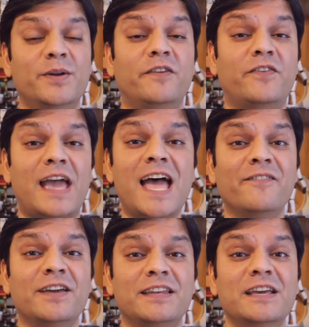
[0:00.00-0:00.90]
But if you
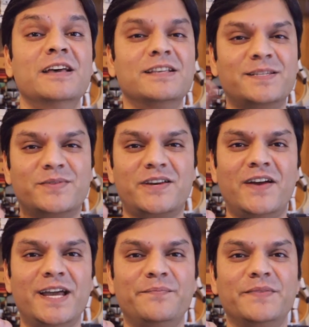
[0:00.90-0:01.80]
haven't,
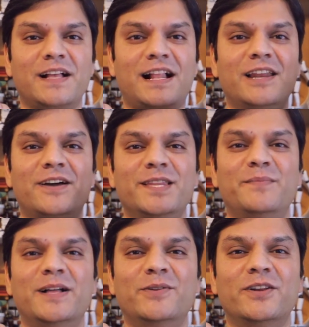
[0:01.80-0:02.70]
subscribe, click on
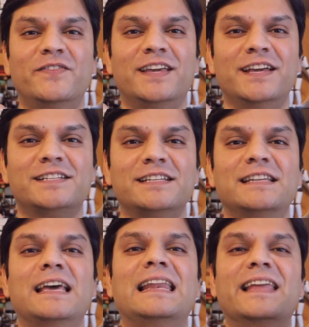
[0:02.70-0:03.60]
the bell
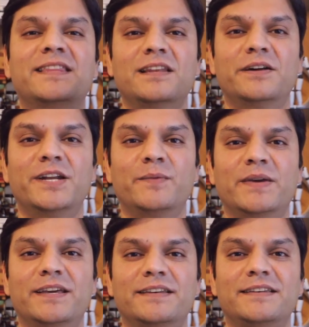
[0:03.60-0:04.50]
notification and let the
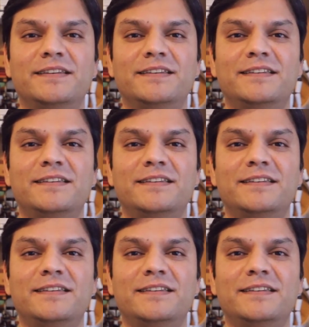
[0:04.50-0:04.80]
learning begin.